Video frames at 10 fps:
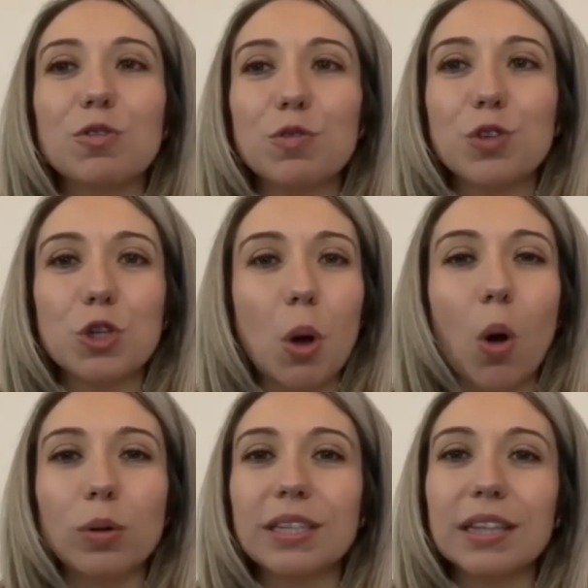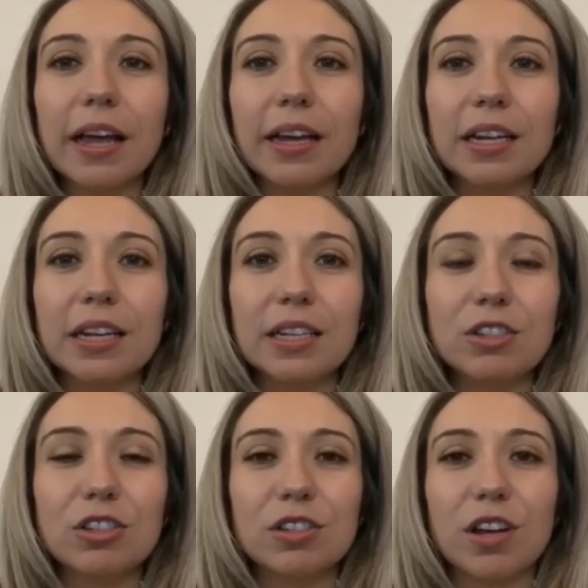to hold signage,
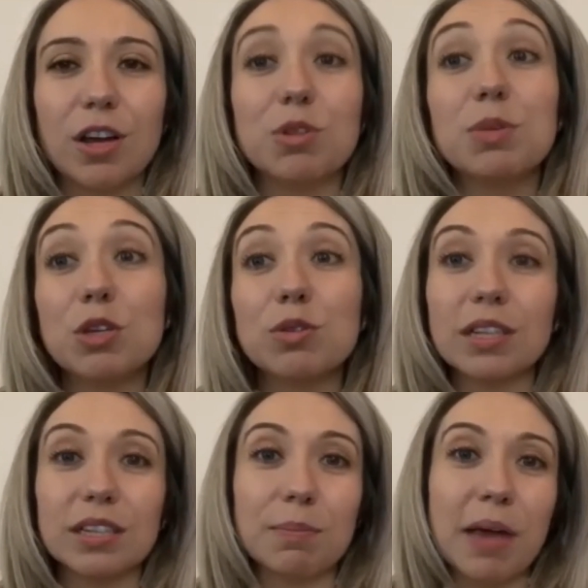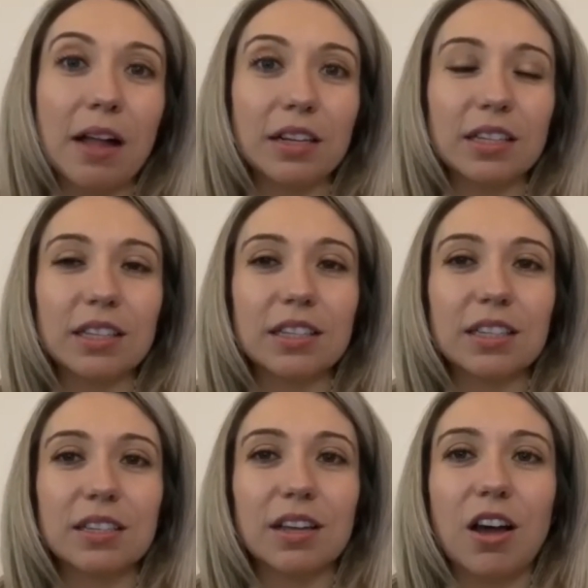be used as
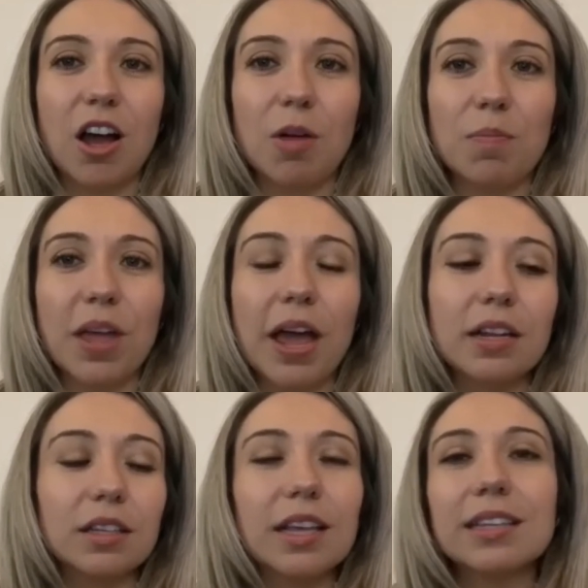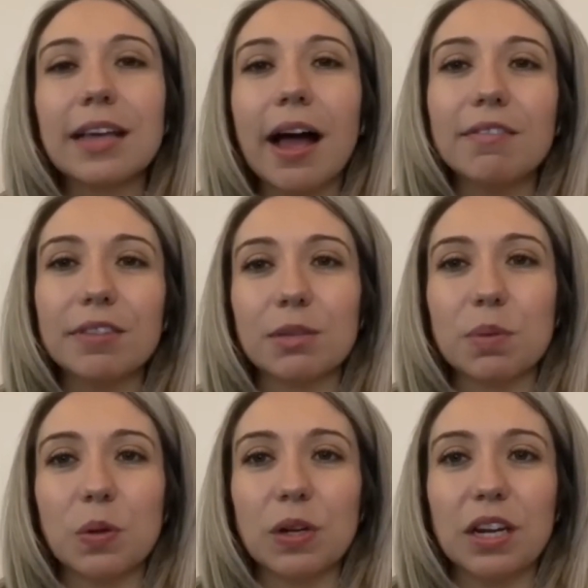ballasts, and it's high
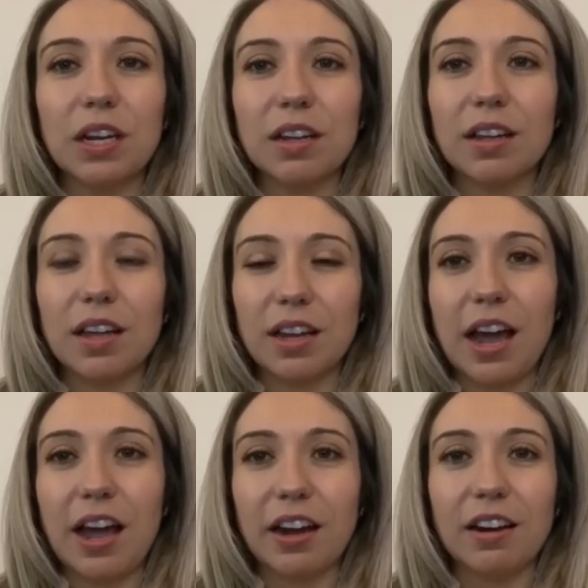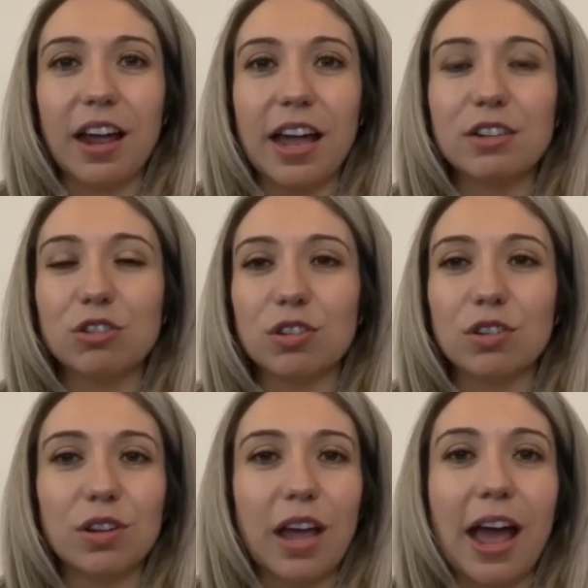visibility again, and
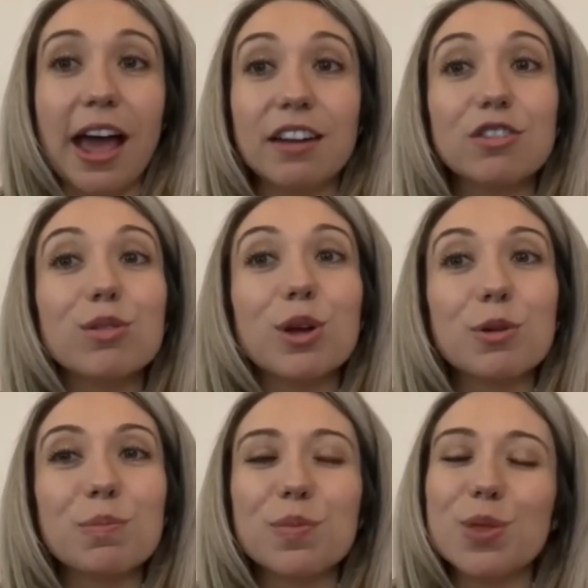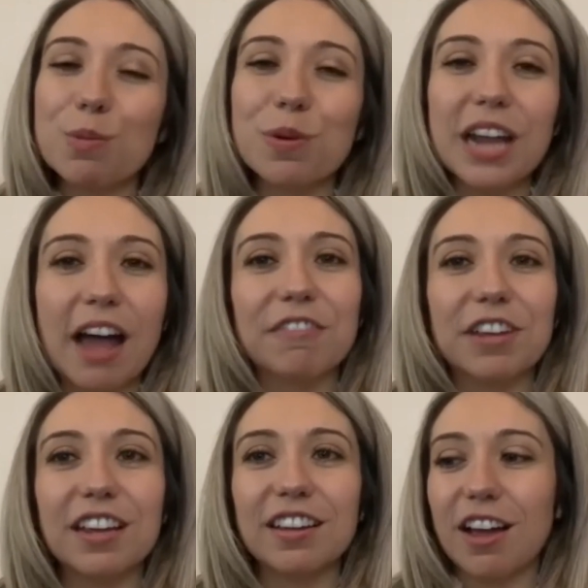they're pretty
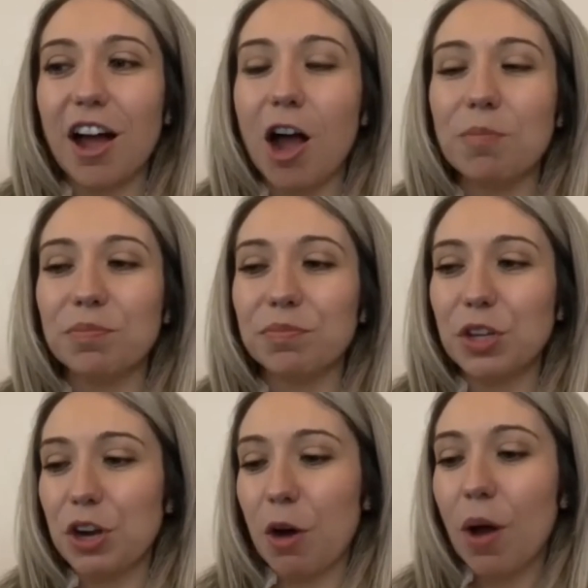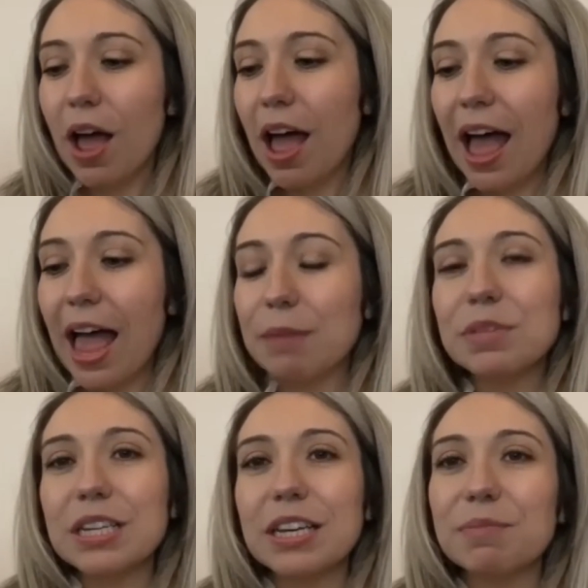heavy. You know,
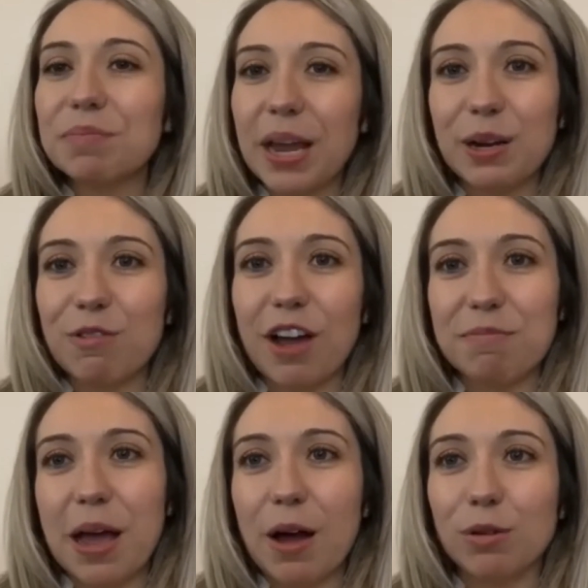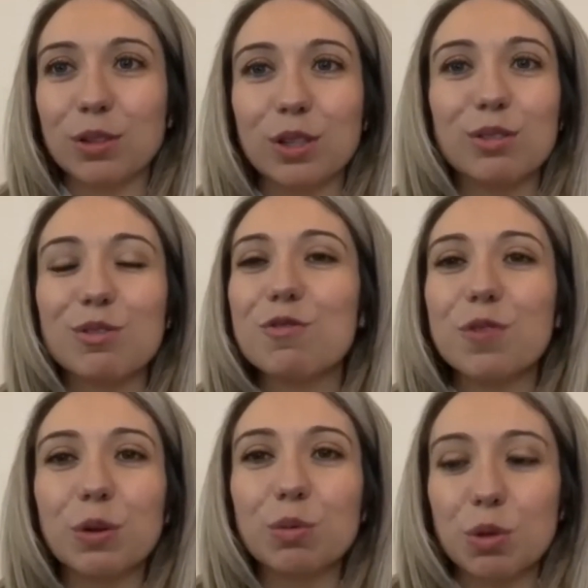empty 85 pounds,
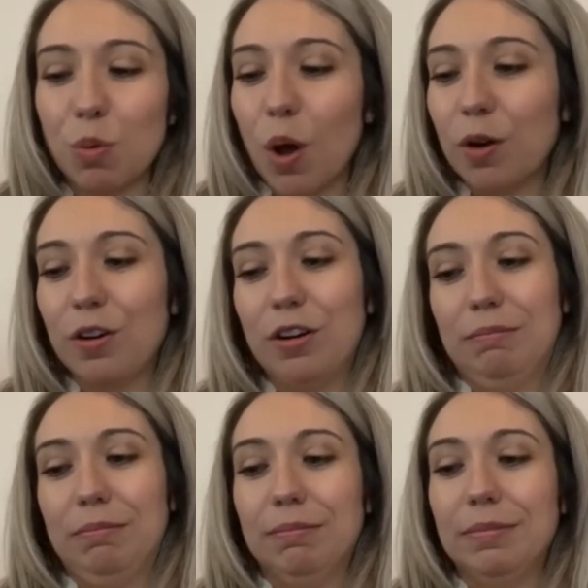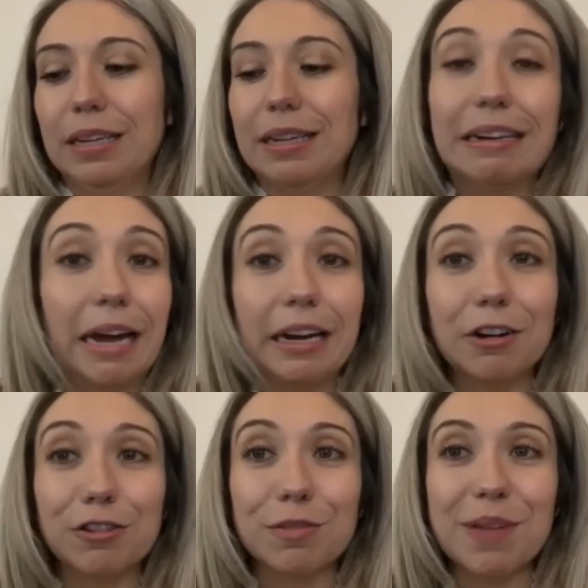filled with water
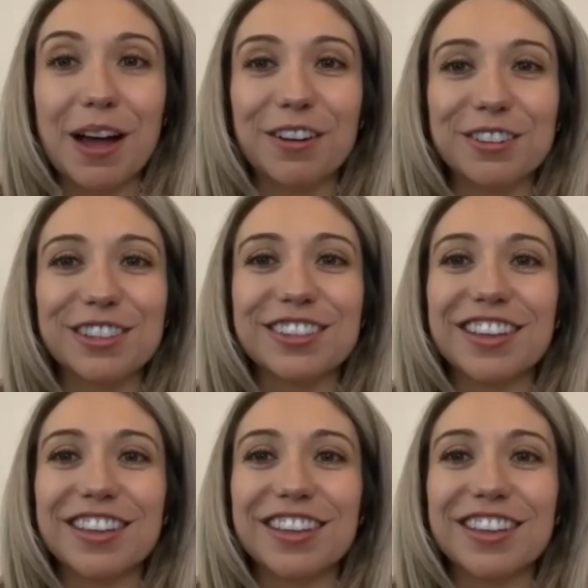900 pounds.